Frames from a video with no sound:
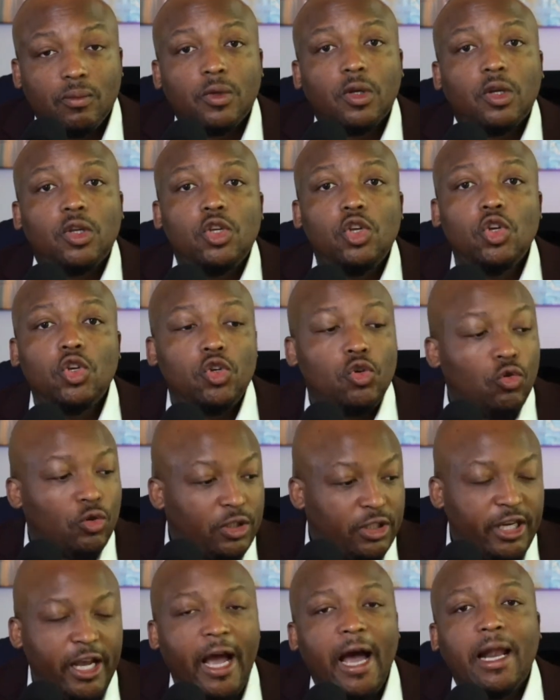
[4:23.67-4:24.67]
you should
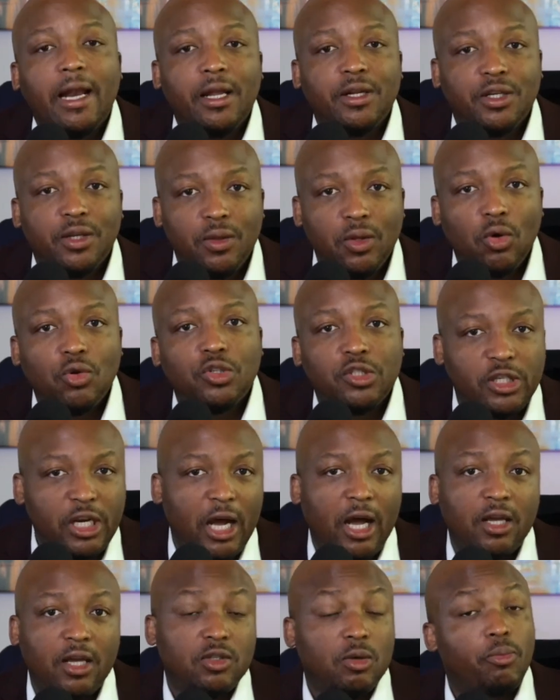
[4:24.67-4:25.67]
challenge those
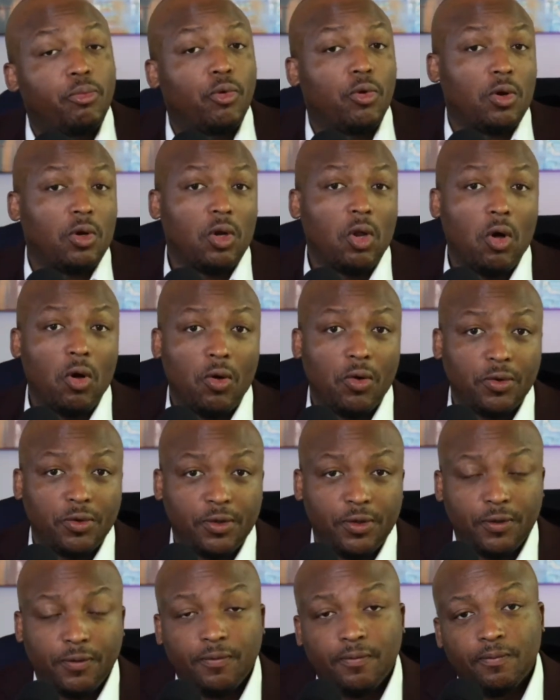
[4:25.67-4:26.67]
child support laws.
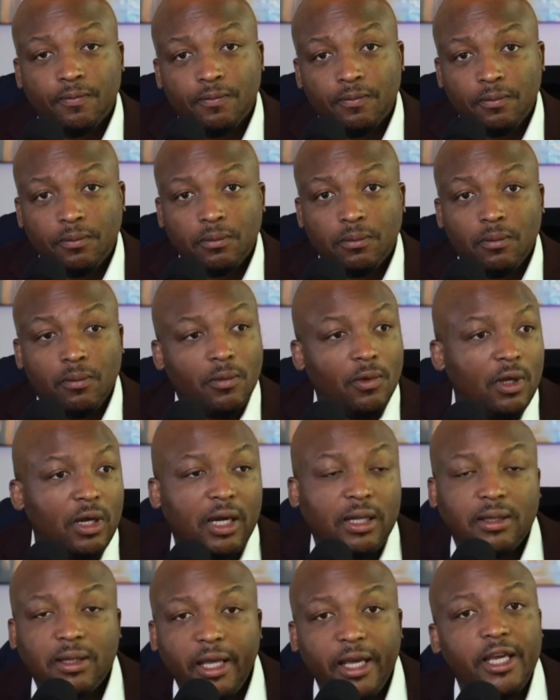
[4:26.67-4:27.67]
I
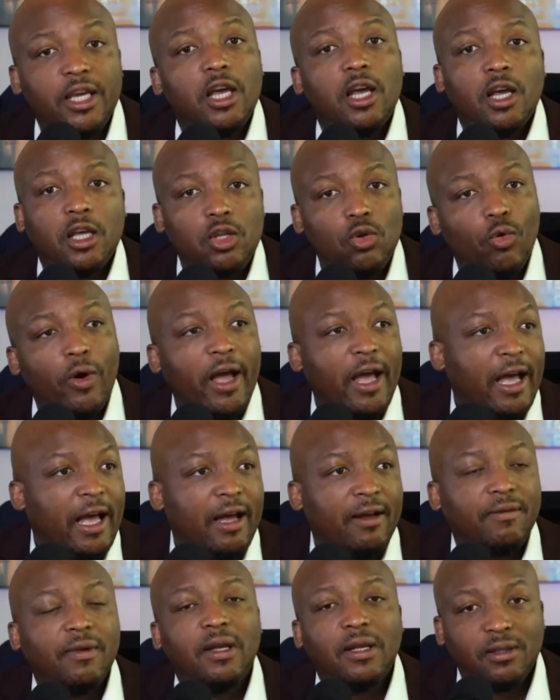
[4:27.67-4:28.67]
think you
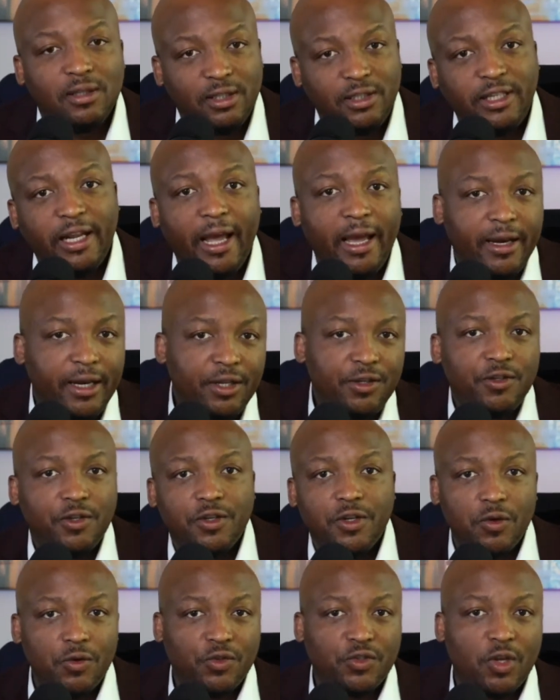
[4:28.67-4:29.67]
have standing to
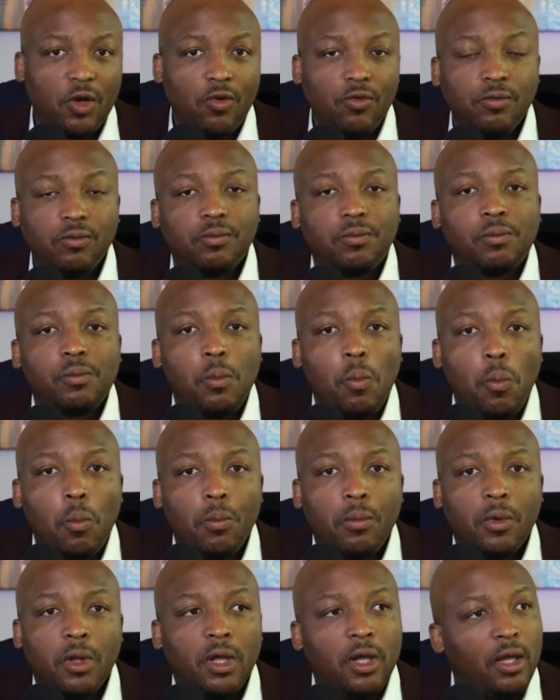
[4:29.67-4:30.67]
do so.
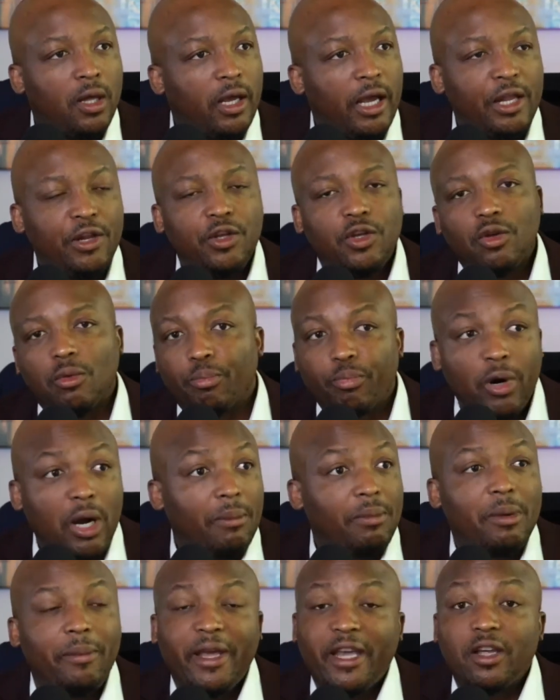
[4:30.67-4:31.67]
And you could
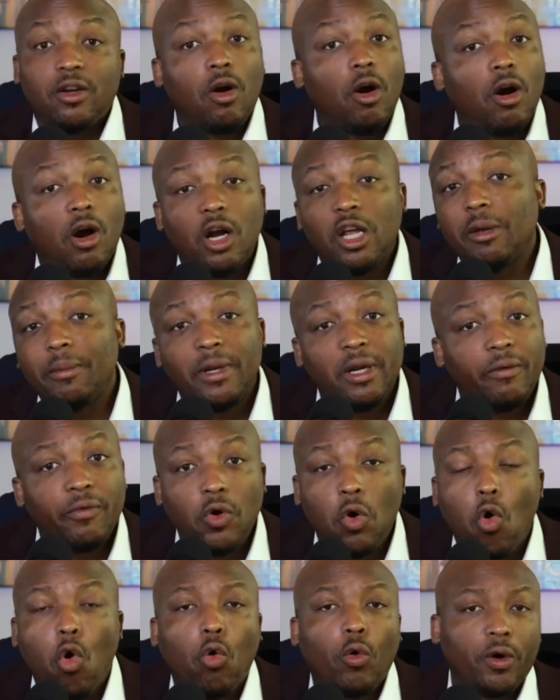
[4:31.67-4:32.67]
probably make an argument of
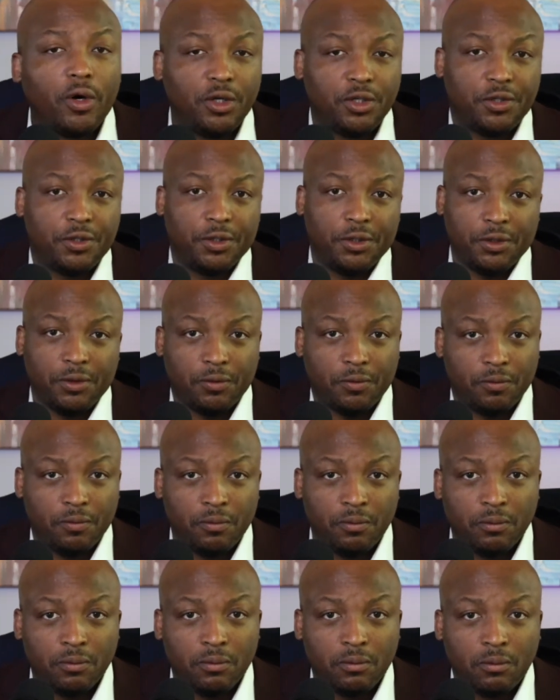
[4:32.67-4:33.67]
coercion
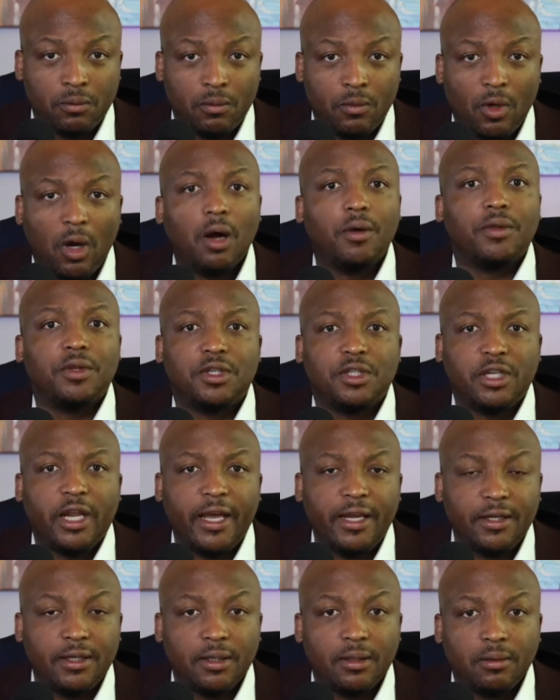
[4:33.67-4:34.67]
on the
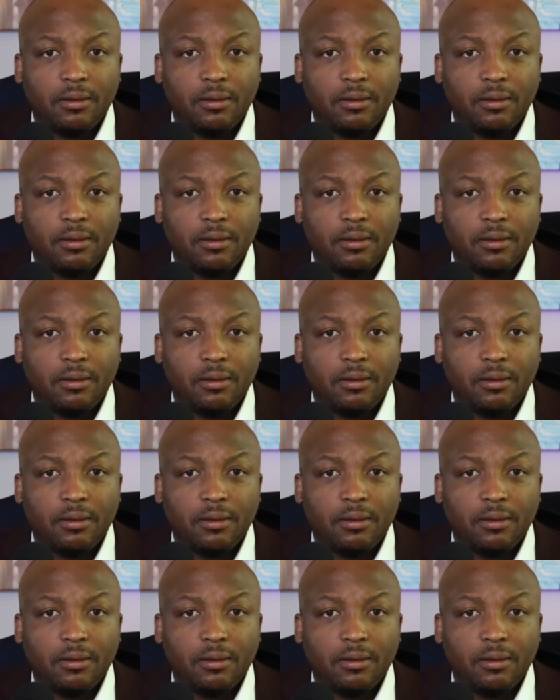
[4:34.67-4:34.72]
state.